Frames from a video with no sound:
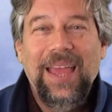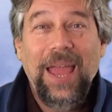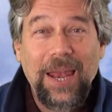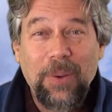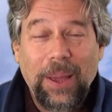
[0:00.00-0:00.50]

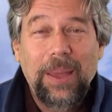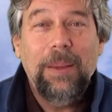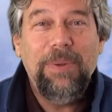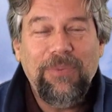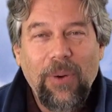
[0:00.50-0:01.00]
Anyway,
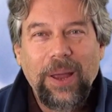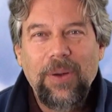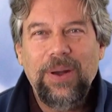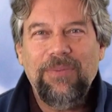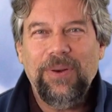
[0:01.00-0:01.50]
before I
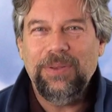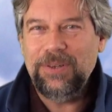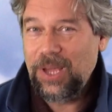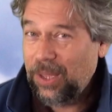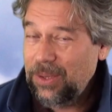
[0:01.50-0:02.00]
go any further
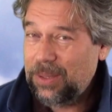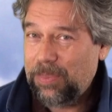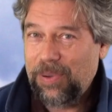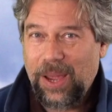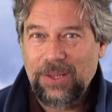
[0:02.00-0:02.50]
and tell you the
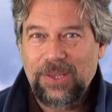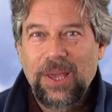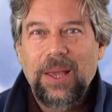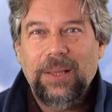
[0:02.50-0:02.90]
price,